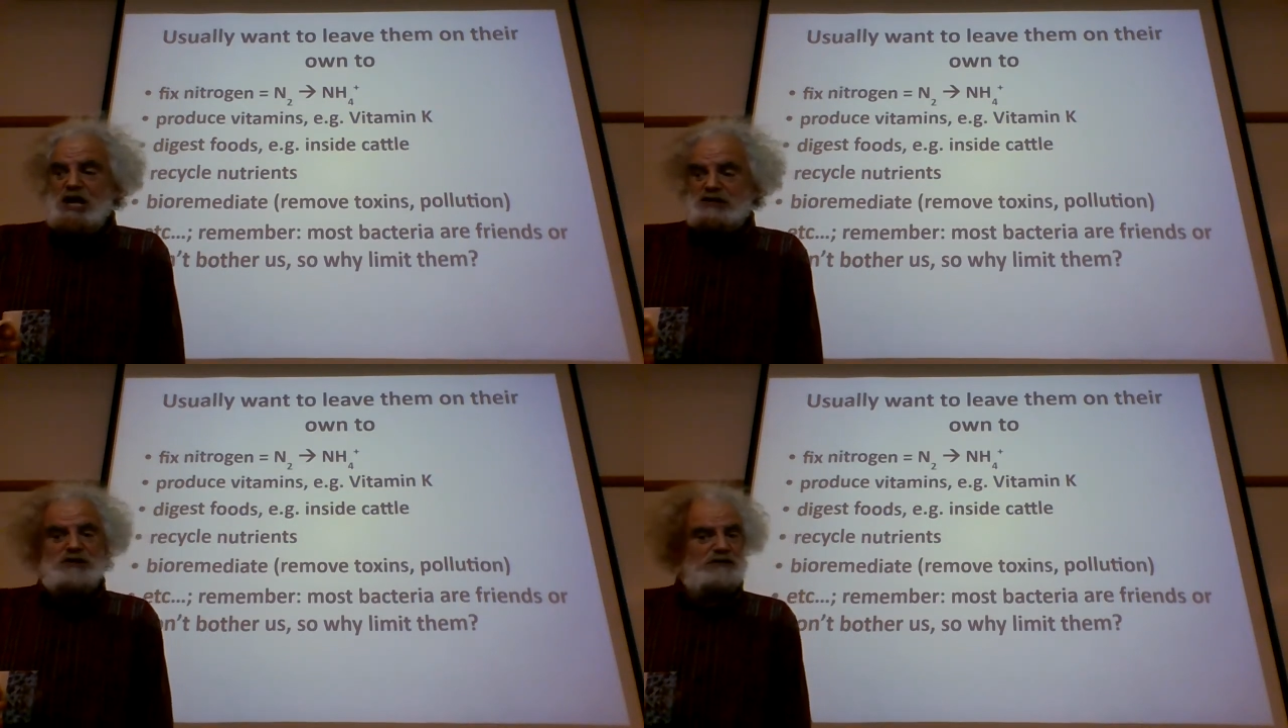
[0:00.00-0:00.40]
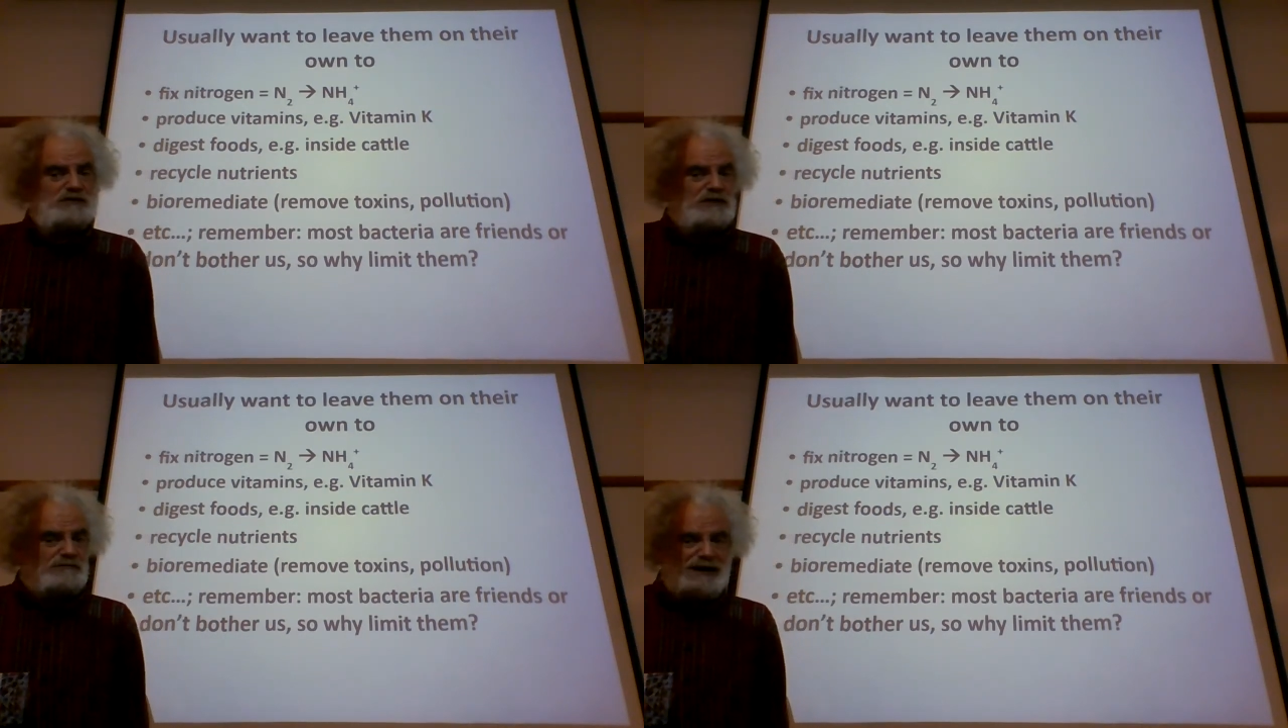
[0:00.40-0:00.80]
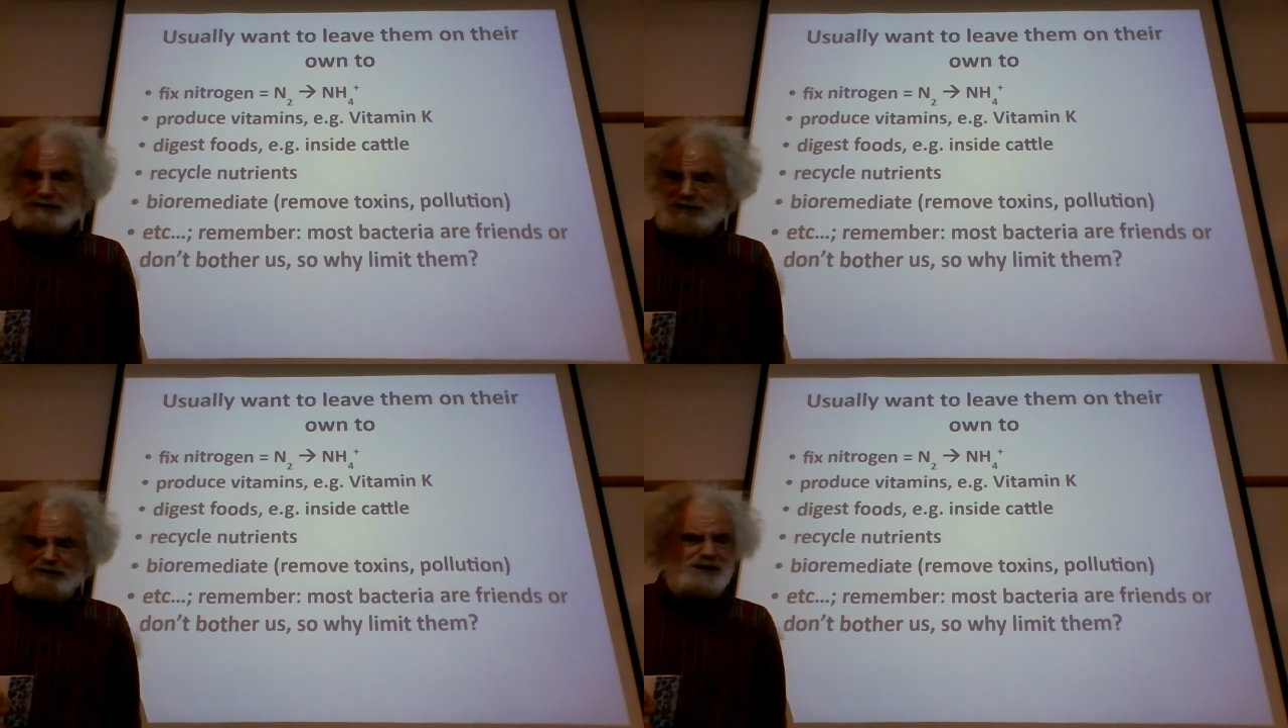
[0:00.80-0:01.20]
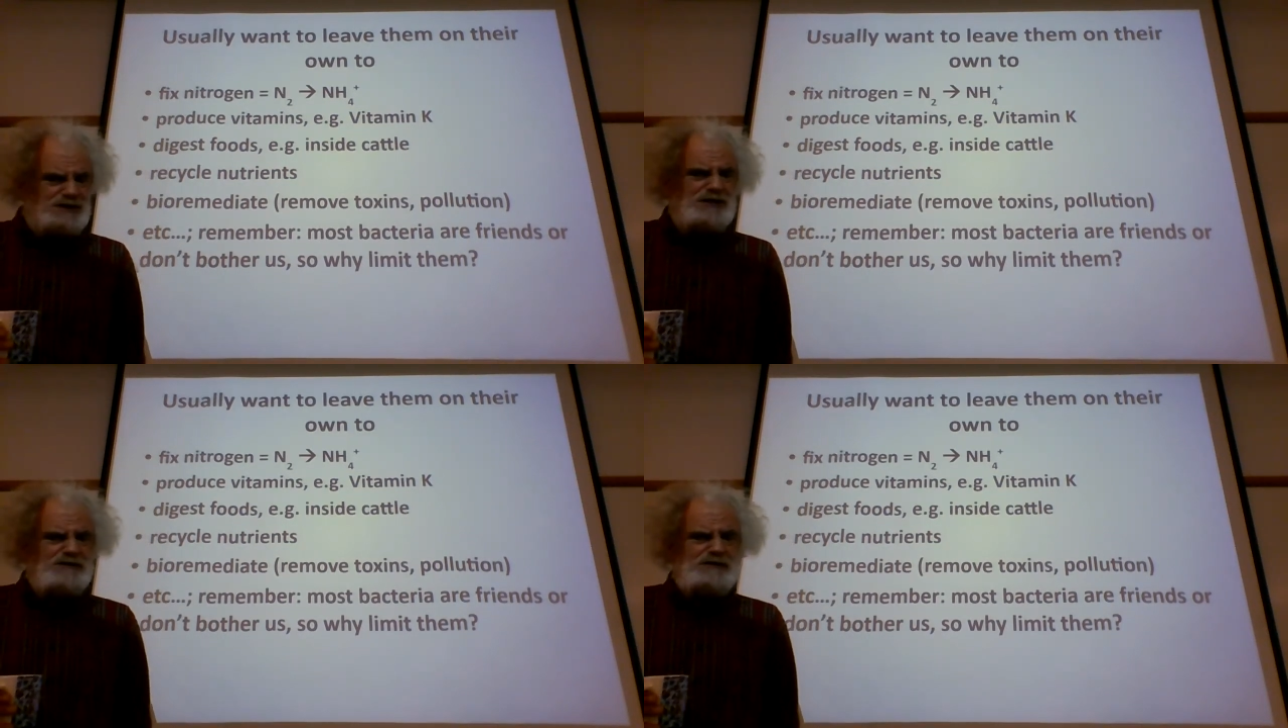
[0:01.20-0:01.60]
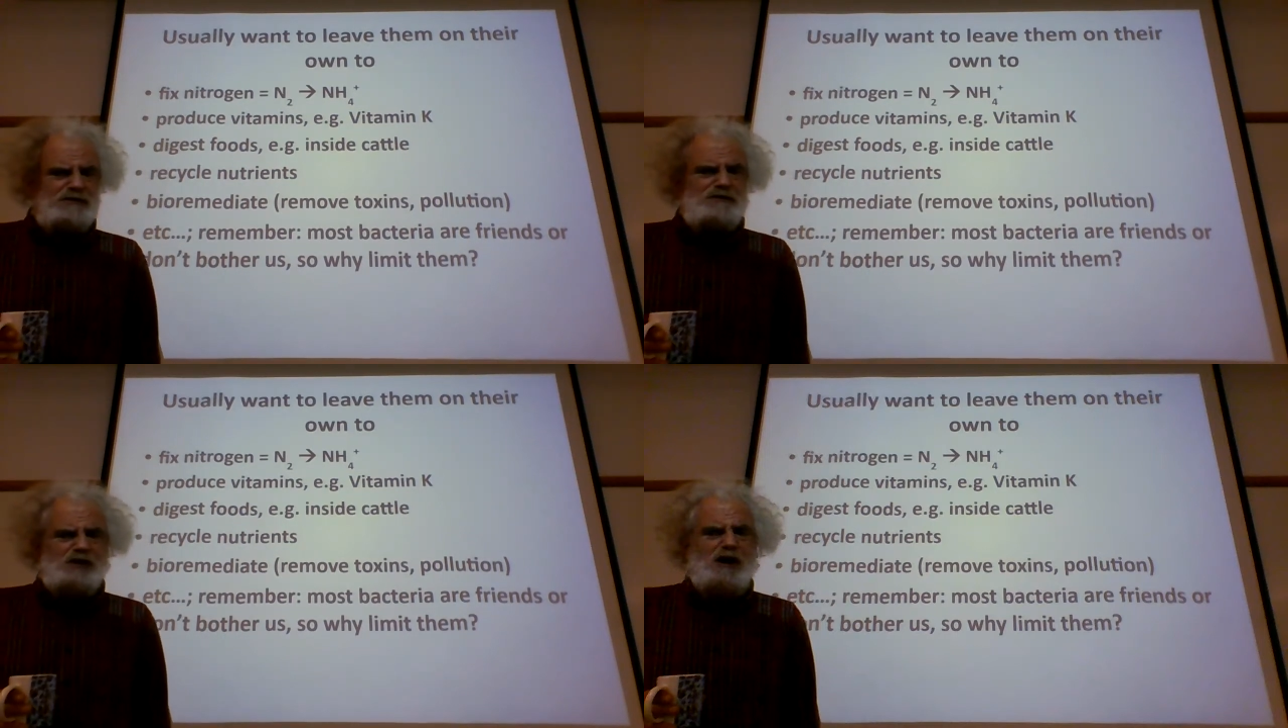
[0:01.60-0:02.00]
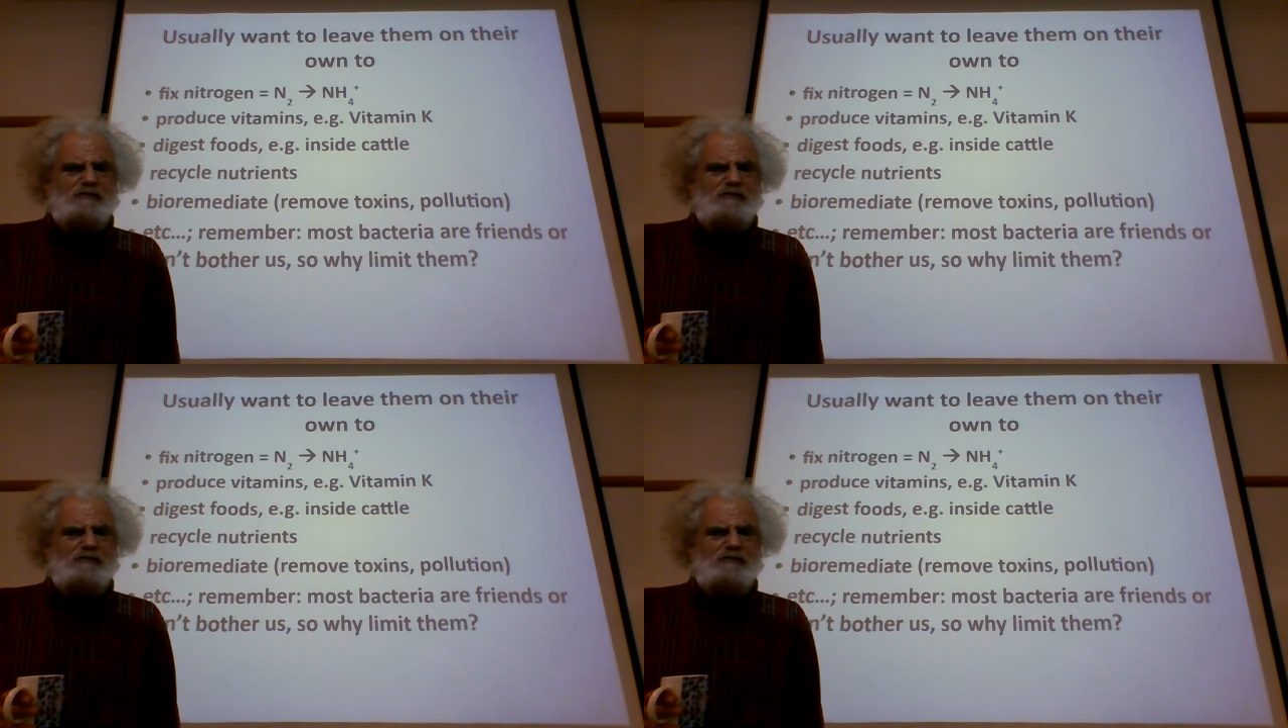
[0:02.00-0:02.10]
So bacteria, they're our